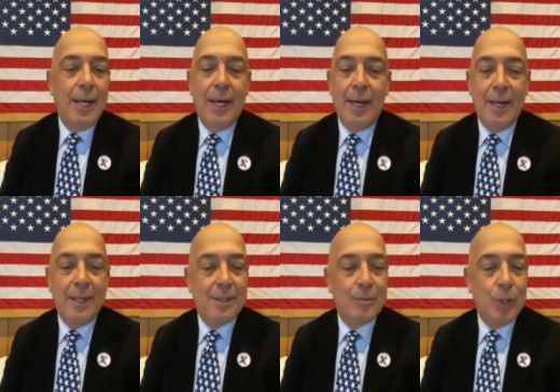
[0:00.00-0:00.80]

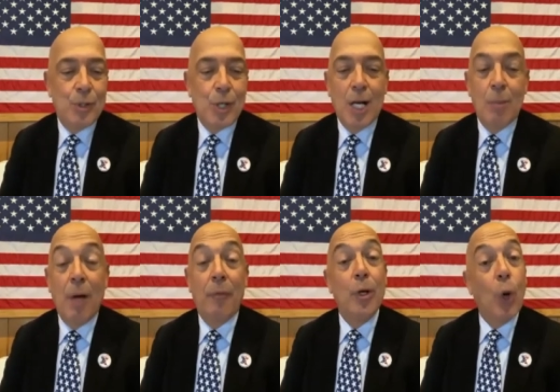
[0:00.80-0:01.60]
And when you talk
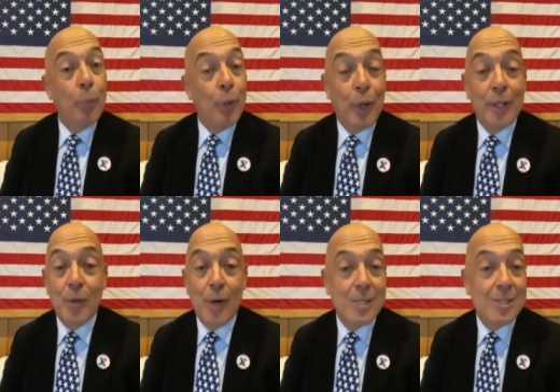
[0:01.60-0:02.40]
about the opioid
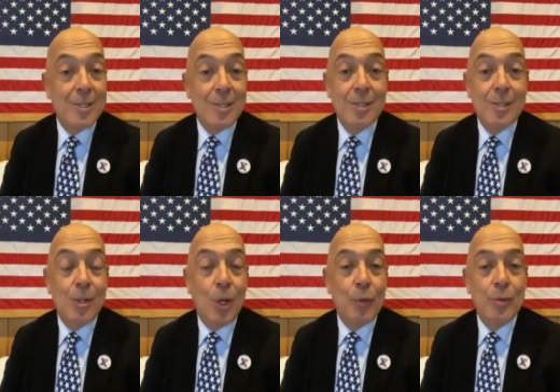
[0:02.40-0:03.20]
crisis, you
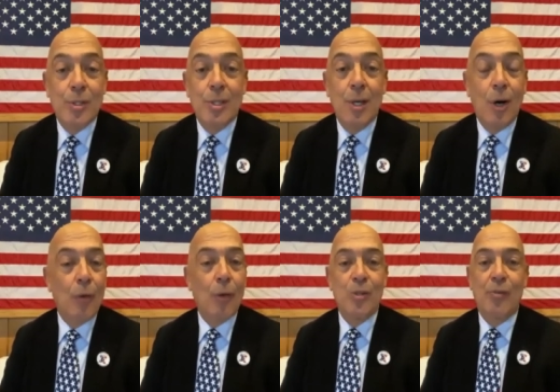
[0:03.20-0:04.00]
know, and you see all
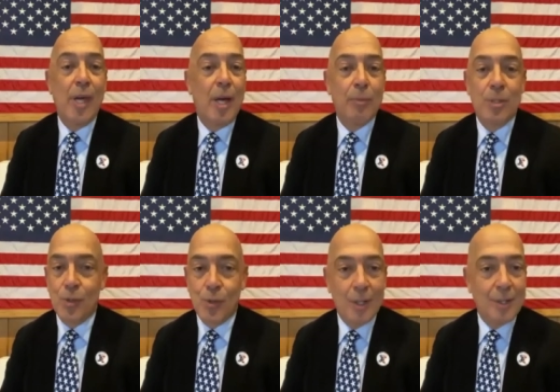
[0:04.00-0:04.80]
those families
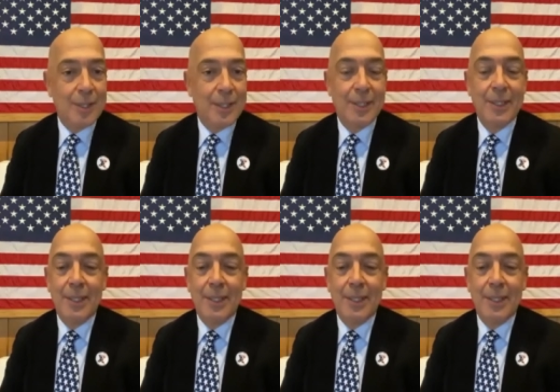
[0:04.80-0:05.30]
struggling,